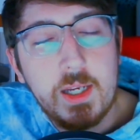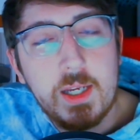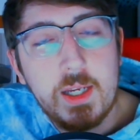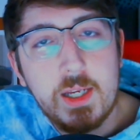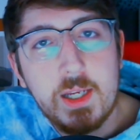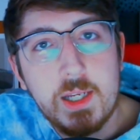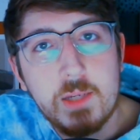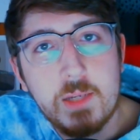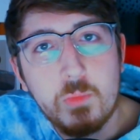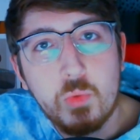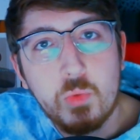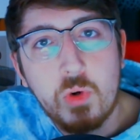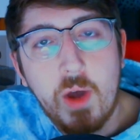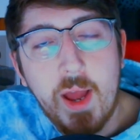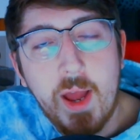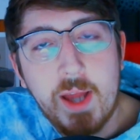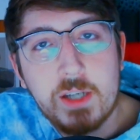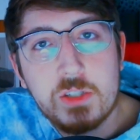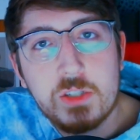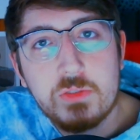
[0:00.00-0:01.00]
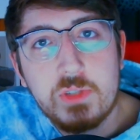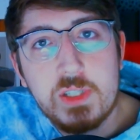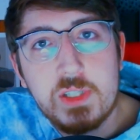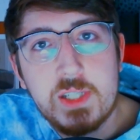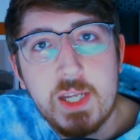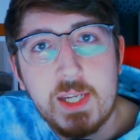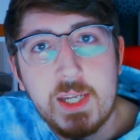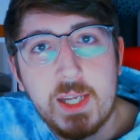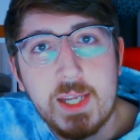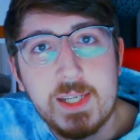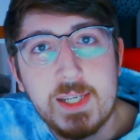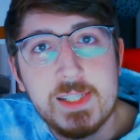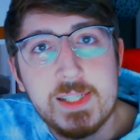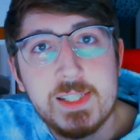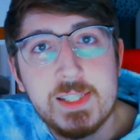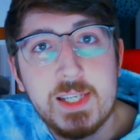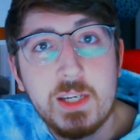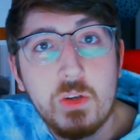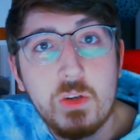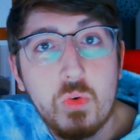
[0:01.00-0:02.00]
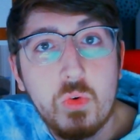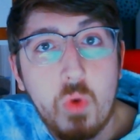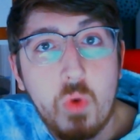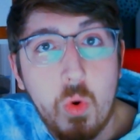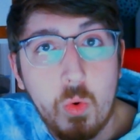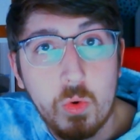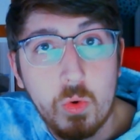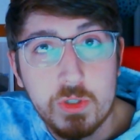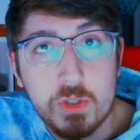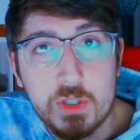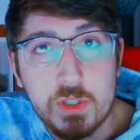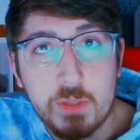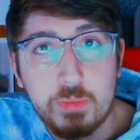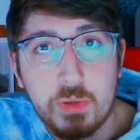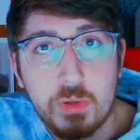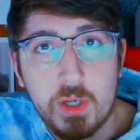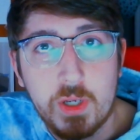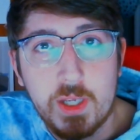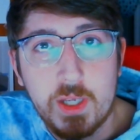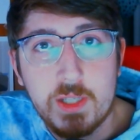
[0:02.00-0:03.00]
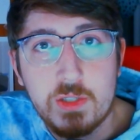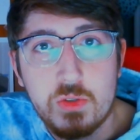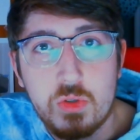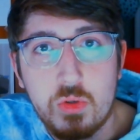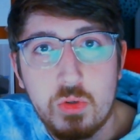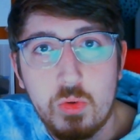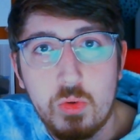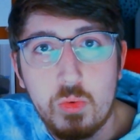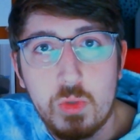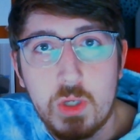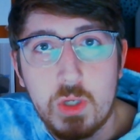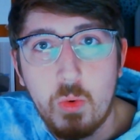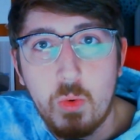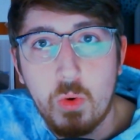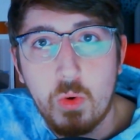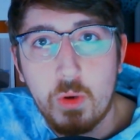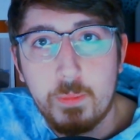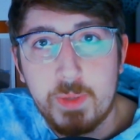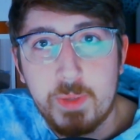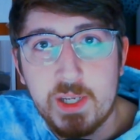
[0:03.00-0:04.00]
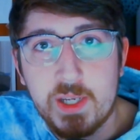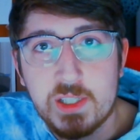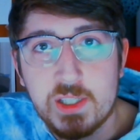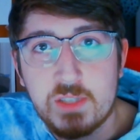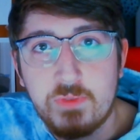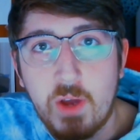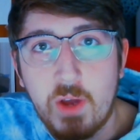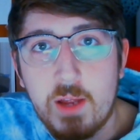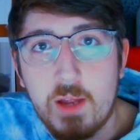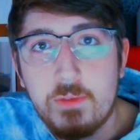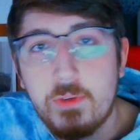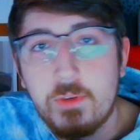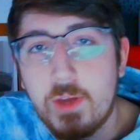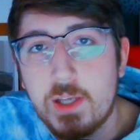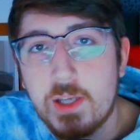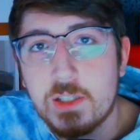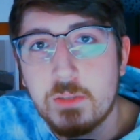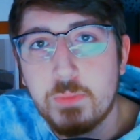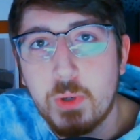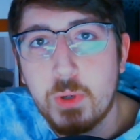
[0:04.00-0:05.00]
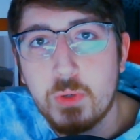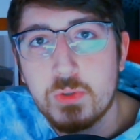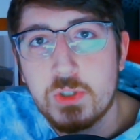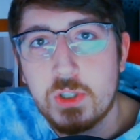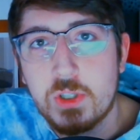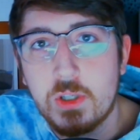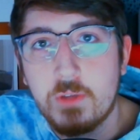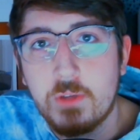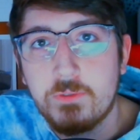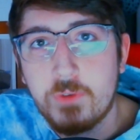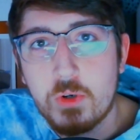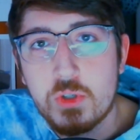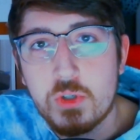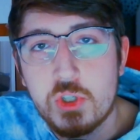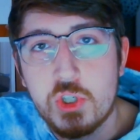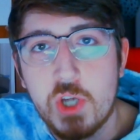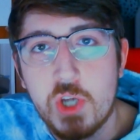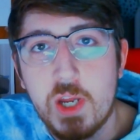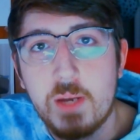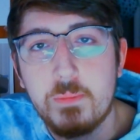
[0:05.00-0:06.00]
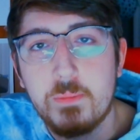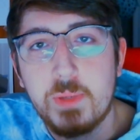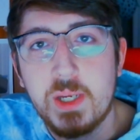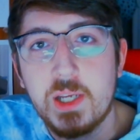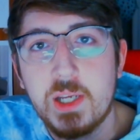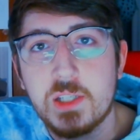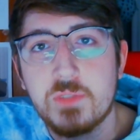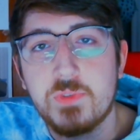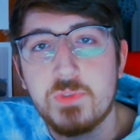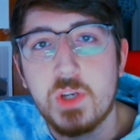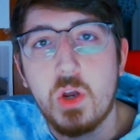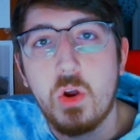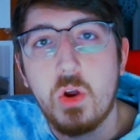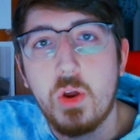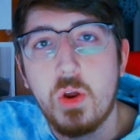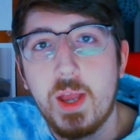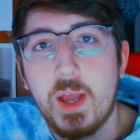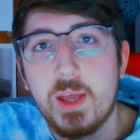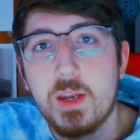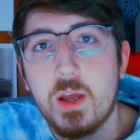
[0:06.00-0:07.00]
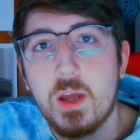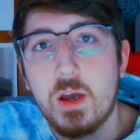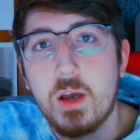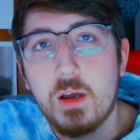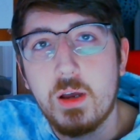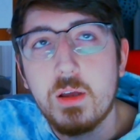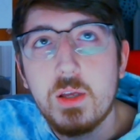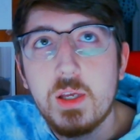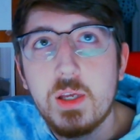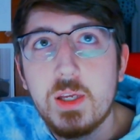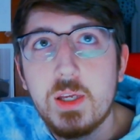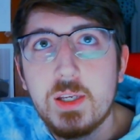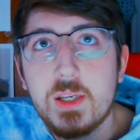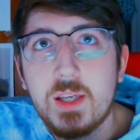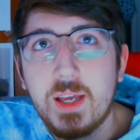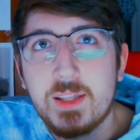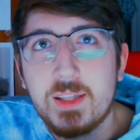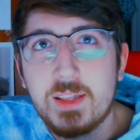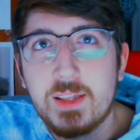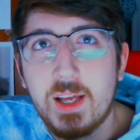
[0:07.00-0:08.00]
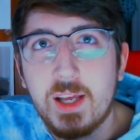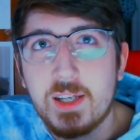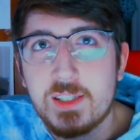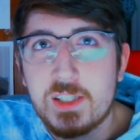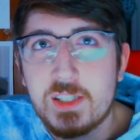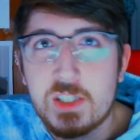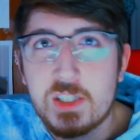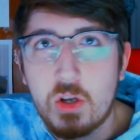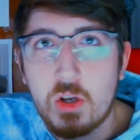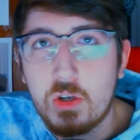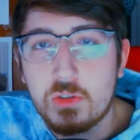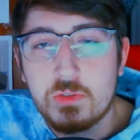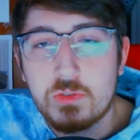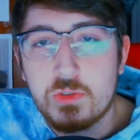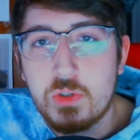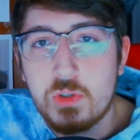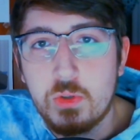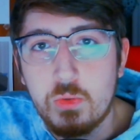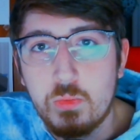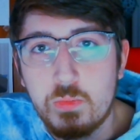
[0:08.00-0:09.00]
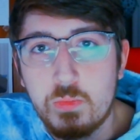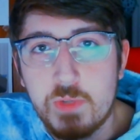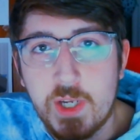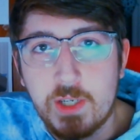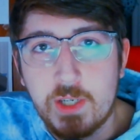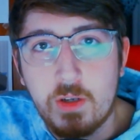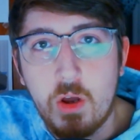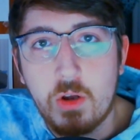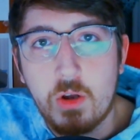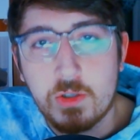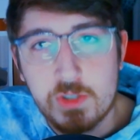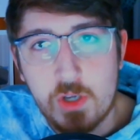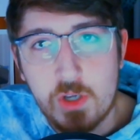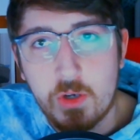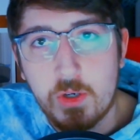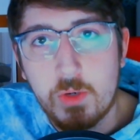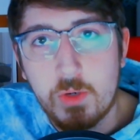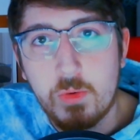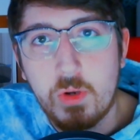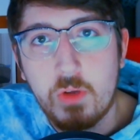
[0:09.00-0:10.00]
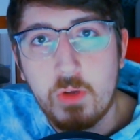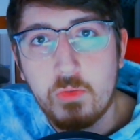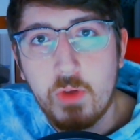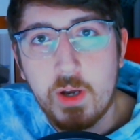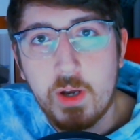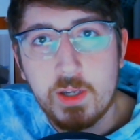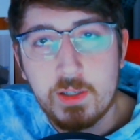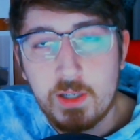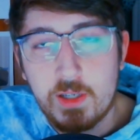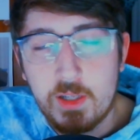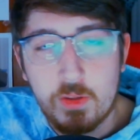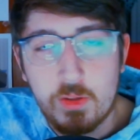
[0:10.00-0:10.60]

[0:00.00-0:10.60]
it will actually take a single cord to plug into your PS5, as opposed to the first gen PSVR had I saw two ding-dongs arguing on Reddit, either